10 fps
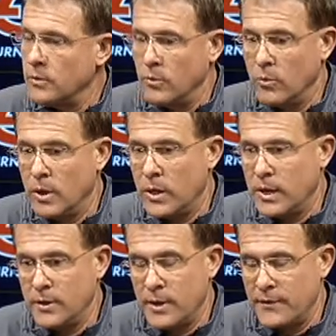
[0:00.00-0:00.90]
Well,
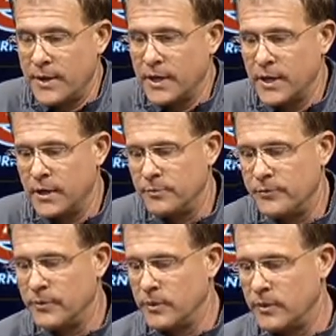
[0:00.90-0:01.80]
you know, I think it
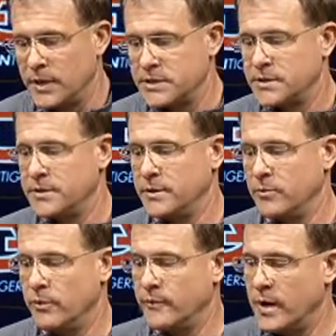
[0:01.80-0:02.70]
helps. You know, that's you know
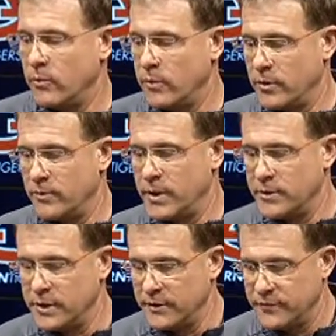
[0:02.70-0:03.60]
we've got one of the
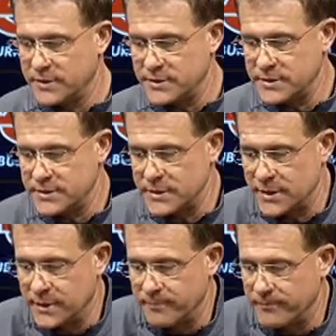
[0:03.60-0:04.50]
better defenses
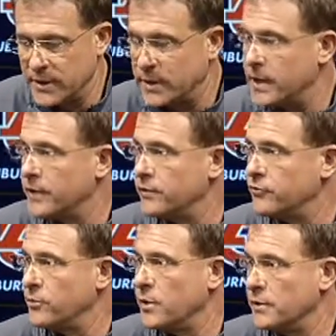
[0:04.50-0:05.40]
uh, in college
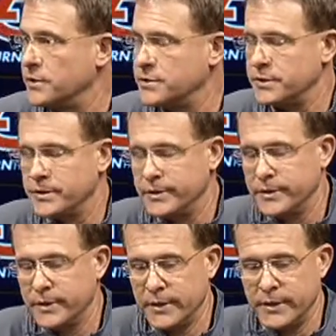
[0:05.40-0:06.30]
football this year, and
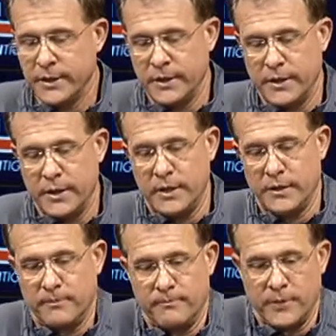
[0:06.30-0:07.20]

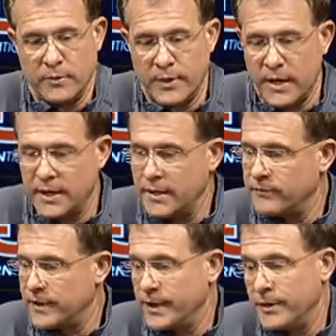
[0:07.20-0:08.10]
um, you know that'll
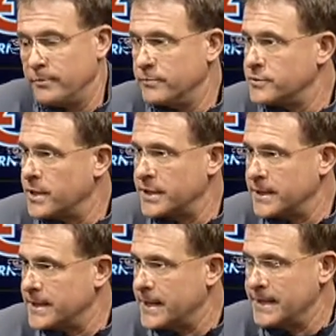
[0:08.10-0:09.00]
definitely help trying to
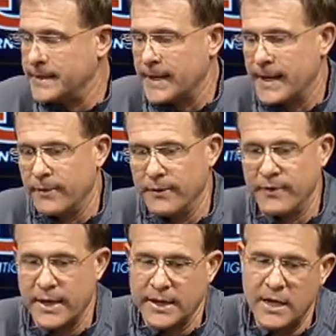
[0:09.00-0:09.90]
contain the guy. We've
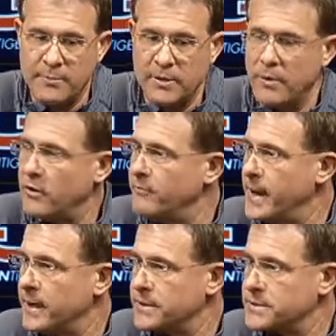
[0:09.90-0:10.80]
got to keep him off
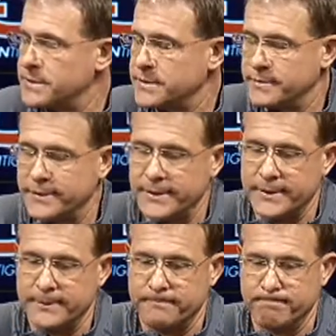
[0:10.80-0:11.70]
balance.
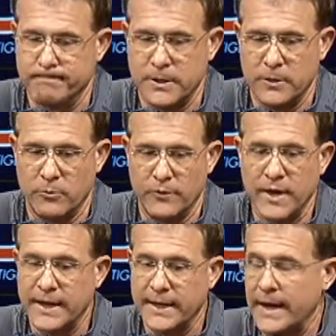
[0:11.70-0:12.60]
Um, you know, we've
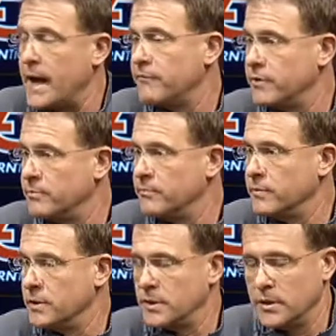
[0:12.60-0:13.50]
got to get after him,
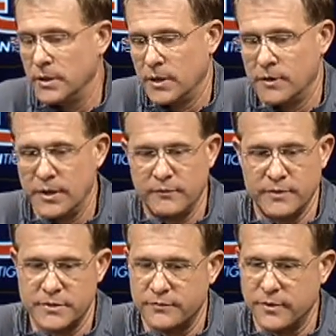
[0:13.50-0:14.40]
and, and our
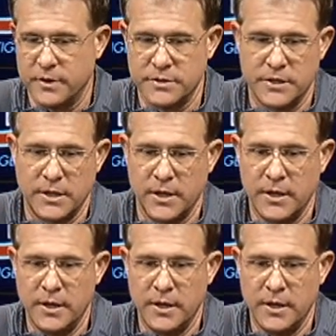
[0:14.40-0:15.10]
defensive front has done an